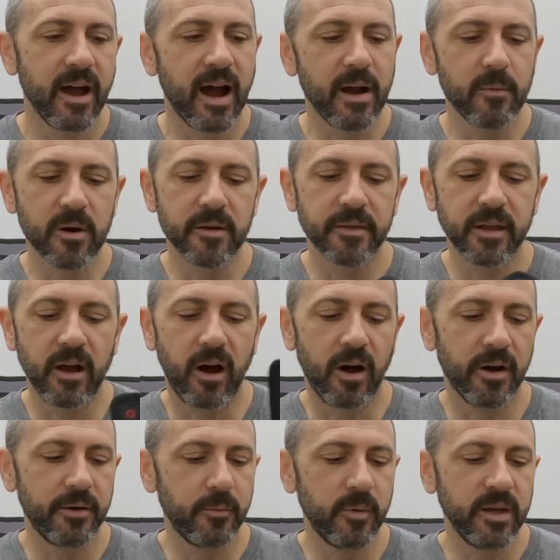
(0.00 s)
I wear the
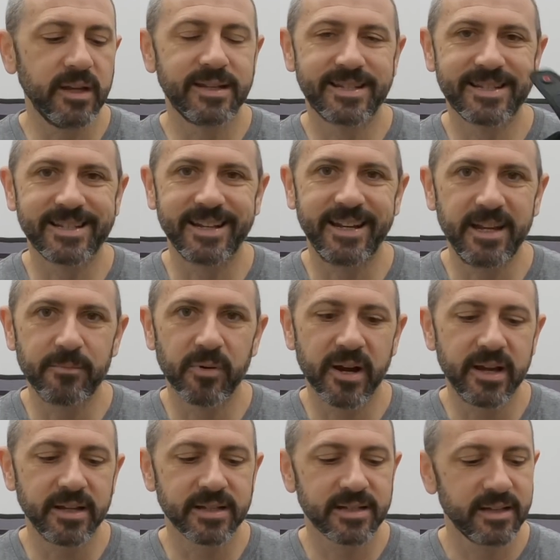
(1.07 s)
Ennui City
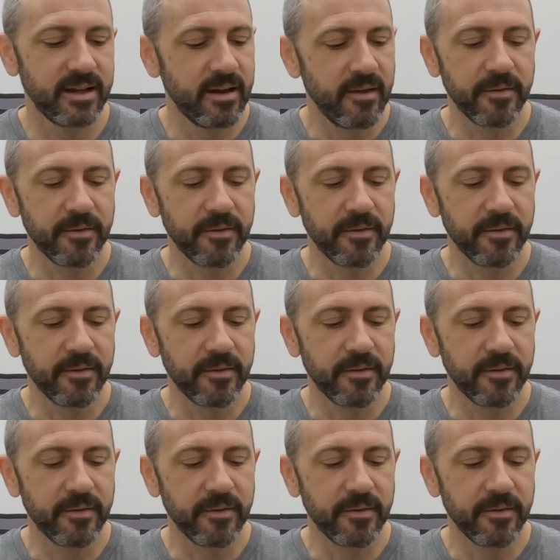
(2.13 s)
Brace.